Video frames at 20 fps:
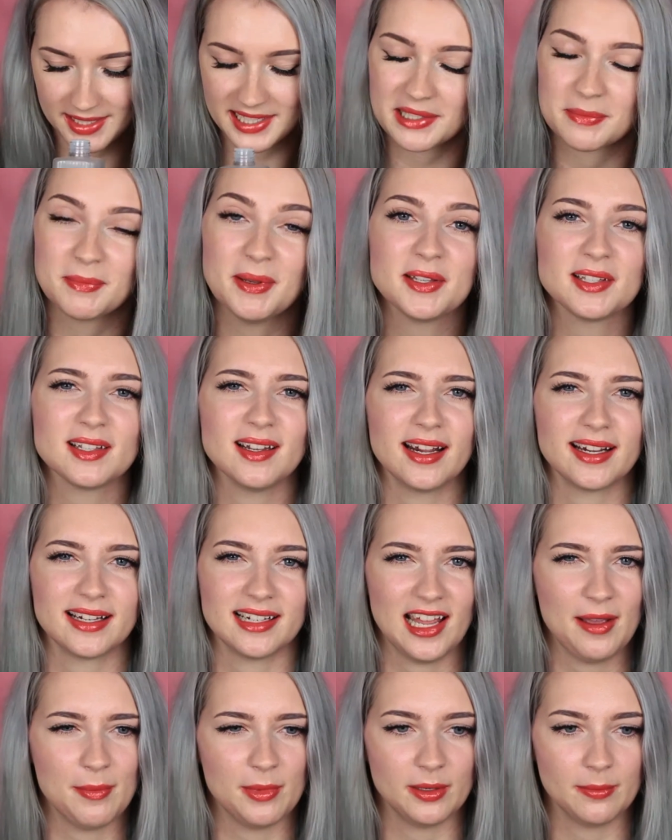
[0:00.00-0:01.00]
it smells like
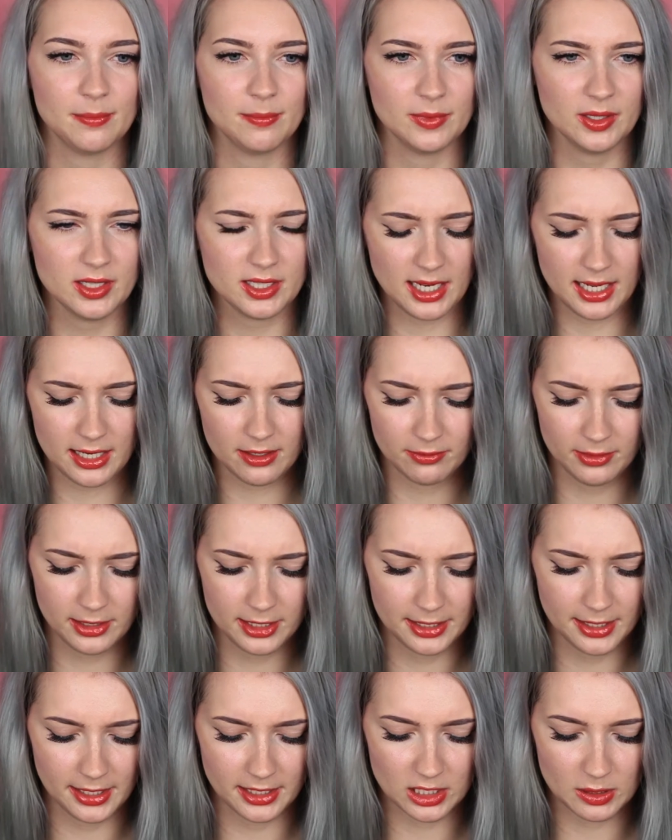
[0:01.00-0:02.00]
lemon, but it's like a
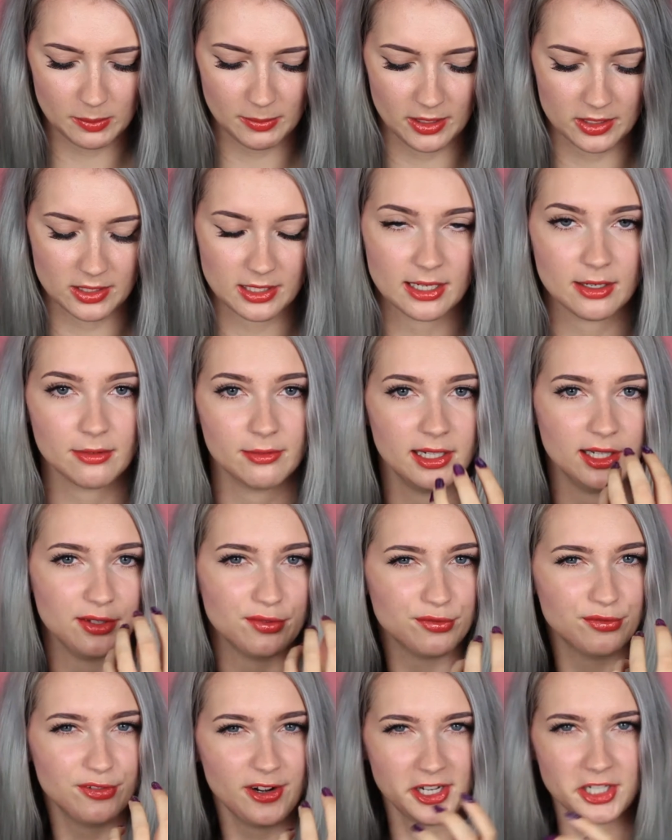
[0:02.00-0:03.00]
really nice smell. It's like a really
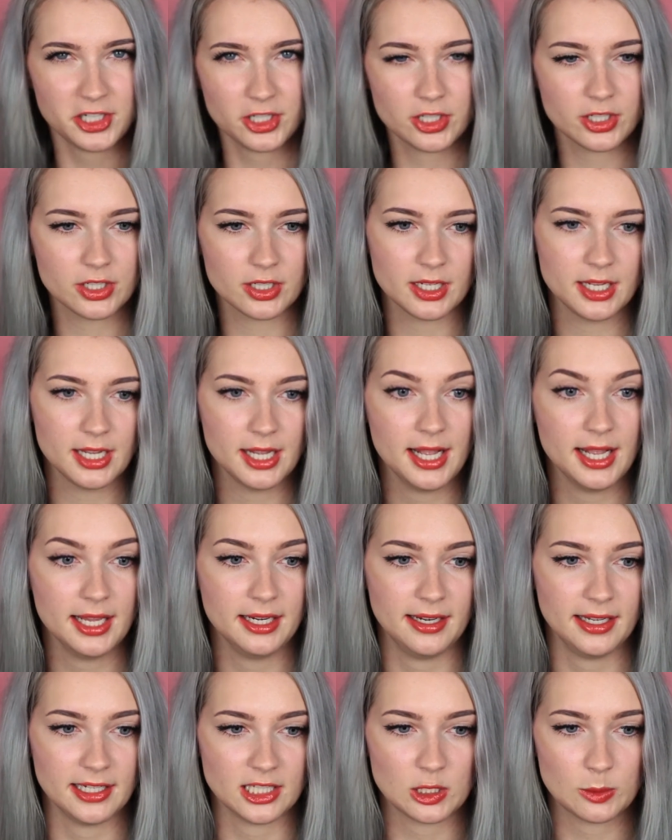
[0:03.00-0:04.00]
fresh,
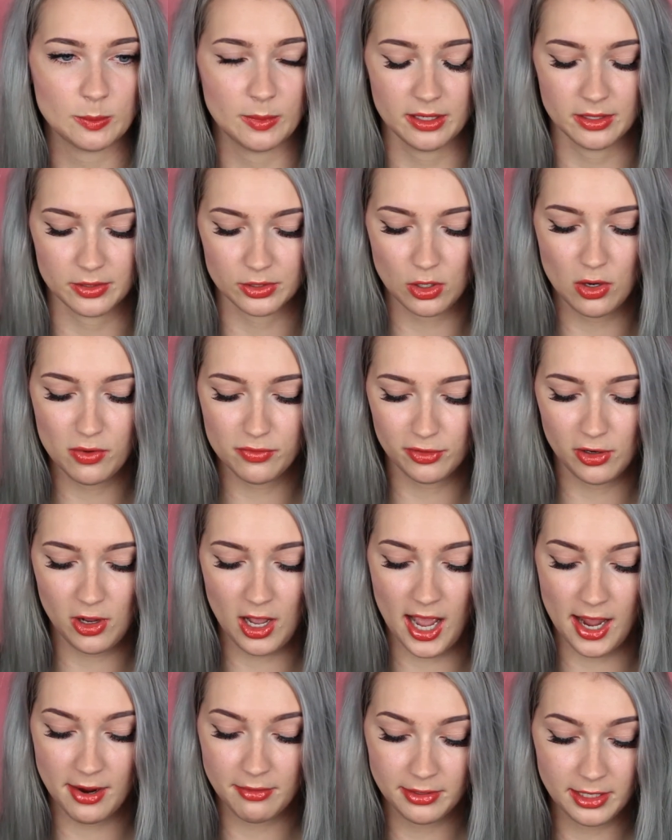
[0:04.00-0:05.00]
nice smell. So
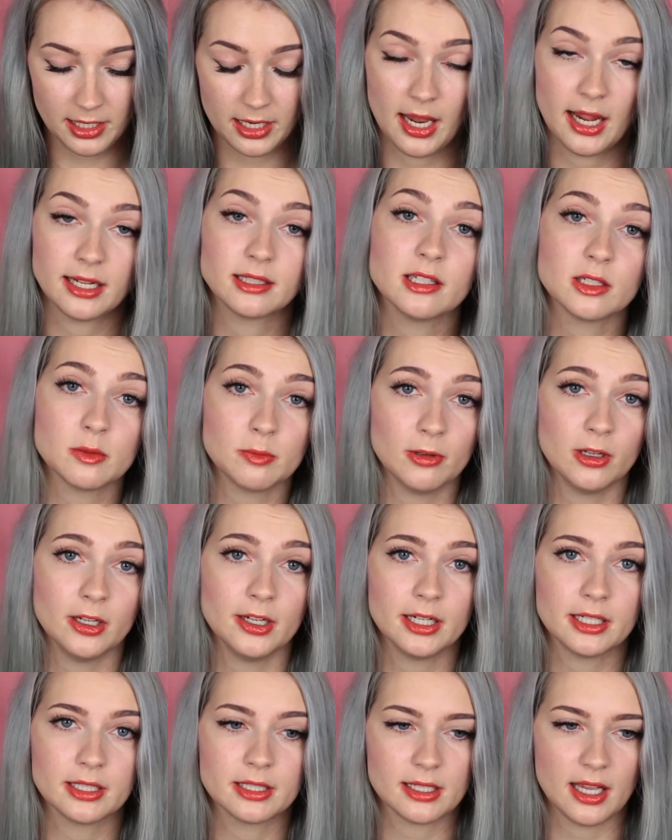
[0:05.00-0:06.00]
overall, I really like this
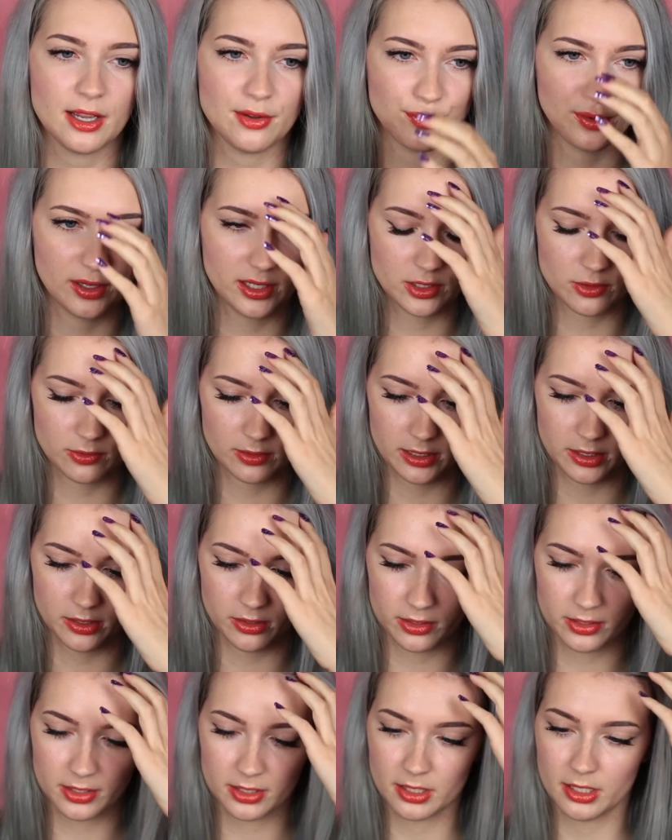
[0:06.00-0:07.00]
product. I think it's really
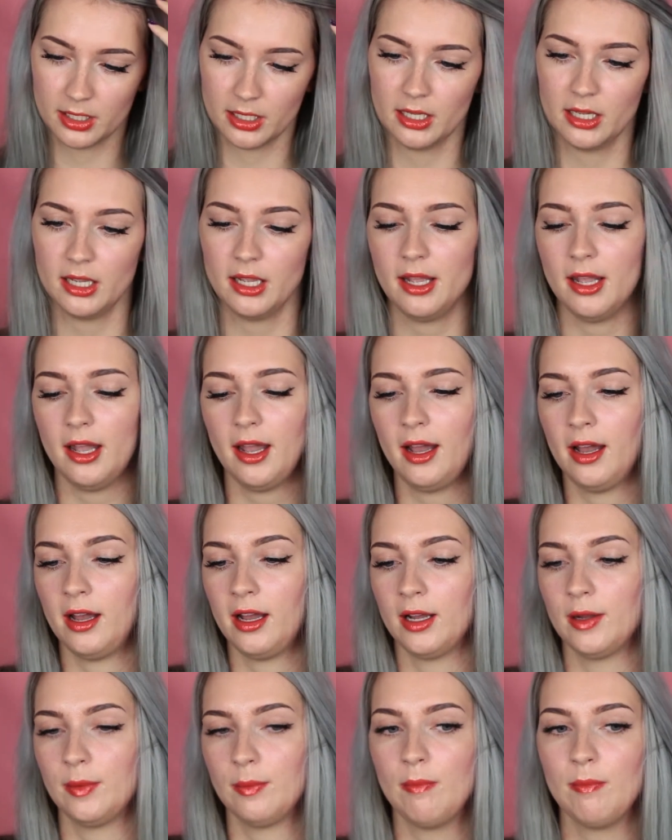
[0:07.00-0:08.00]
good.
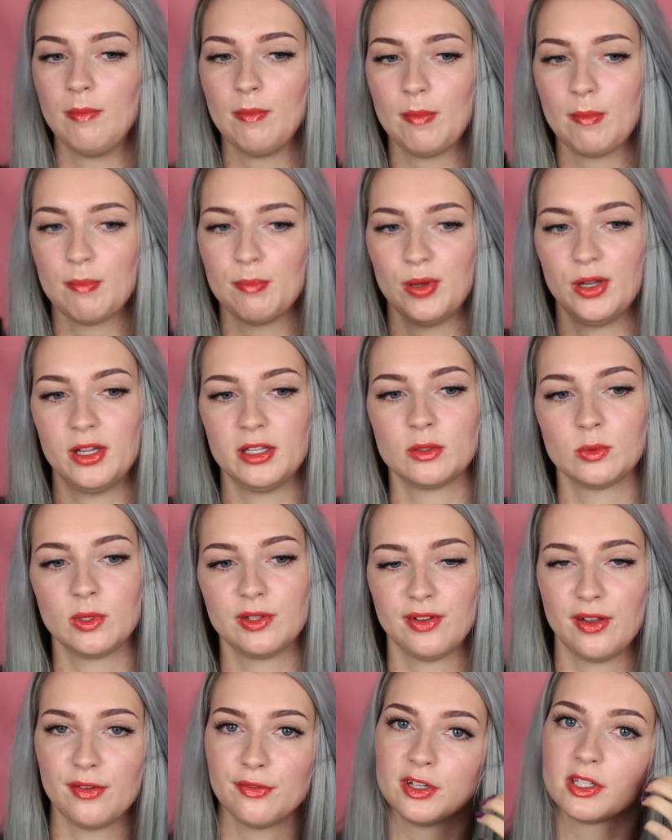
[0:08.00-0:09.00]
Um, but
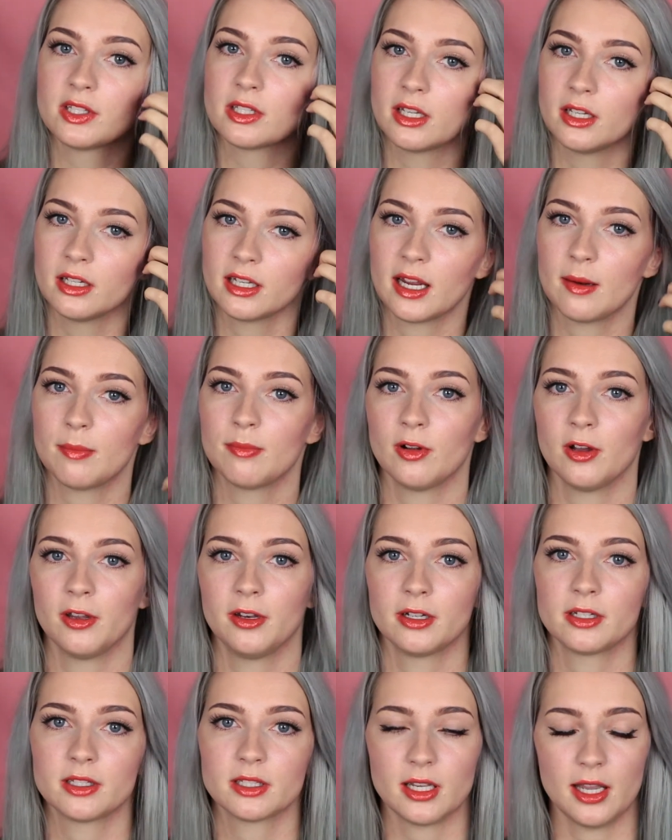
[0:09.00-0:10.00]
with every skincare
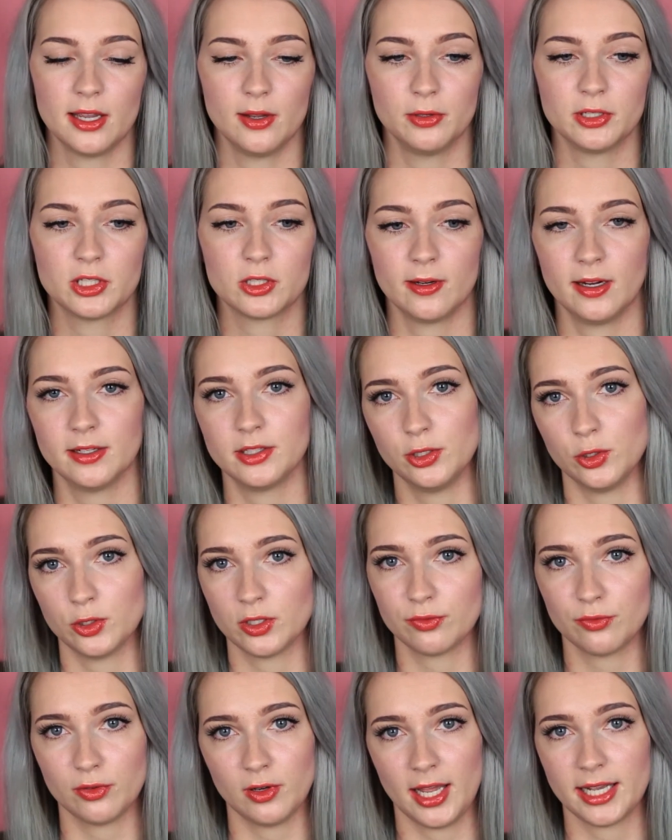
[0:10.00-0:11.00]
product, I always try to use
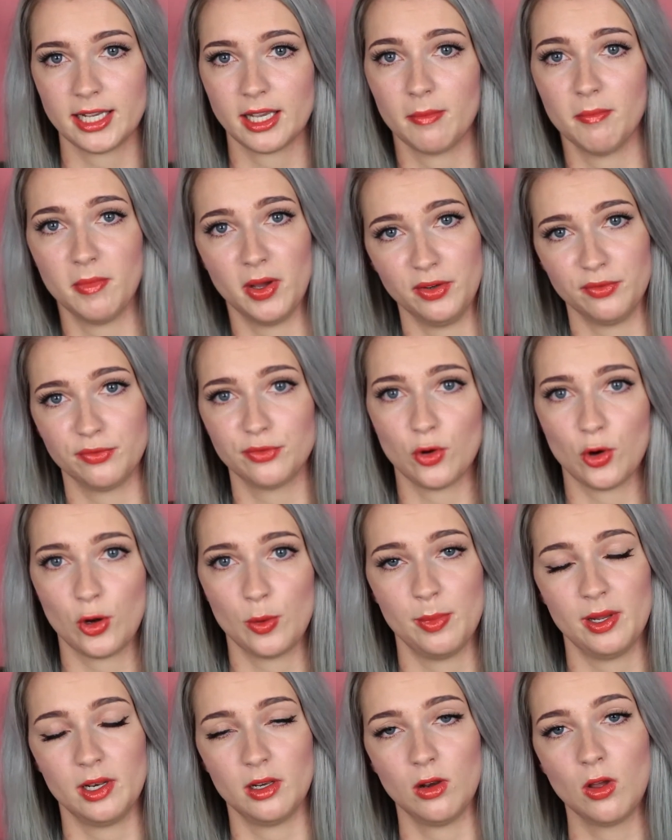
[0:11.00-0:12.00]
it for like a month or
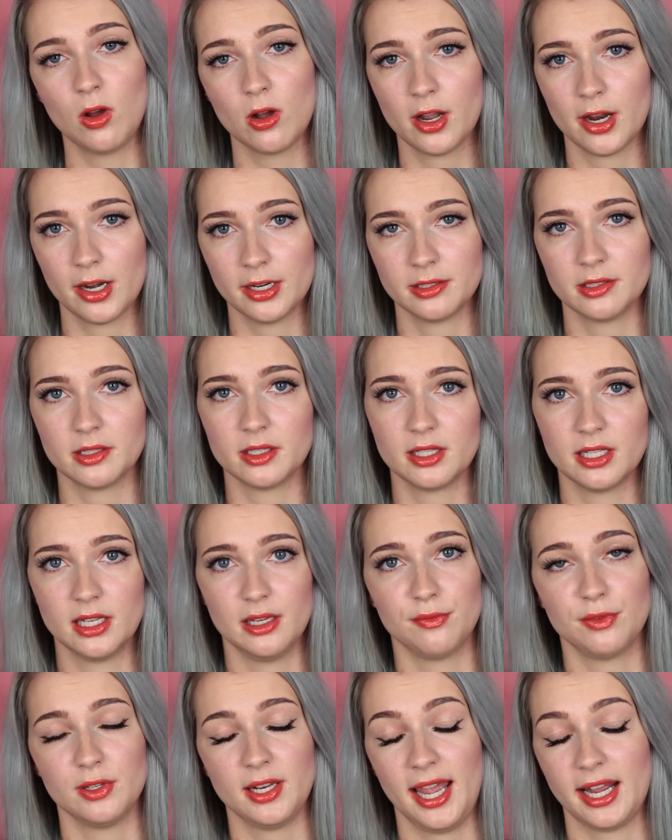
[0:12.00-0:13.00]
a bit longer to
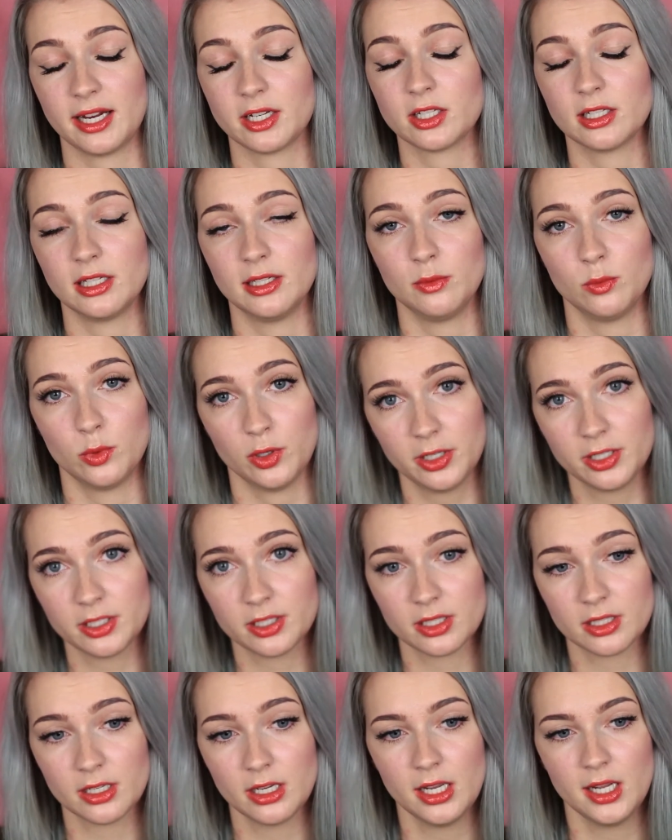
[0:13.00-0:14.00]
see if it actually
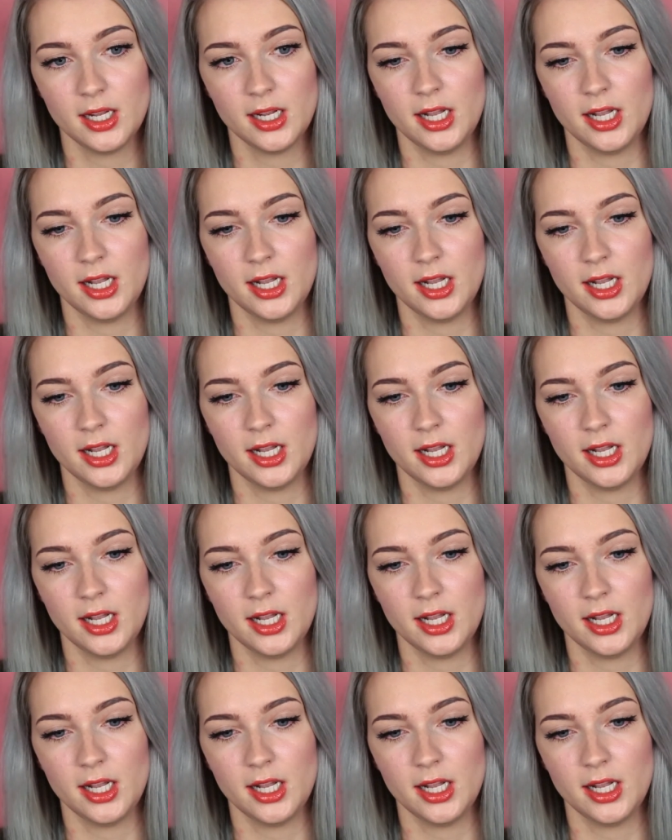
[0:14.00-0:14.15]
works.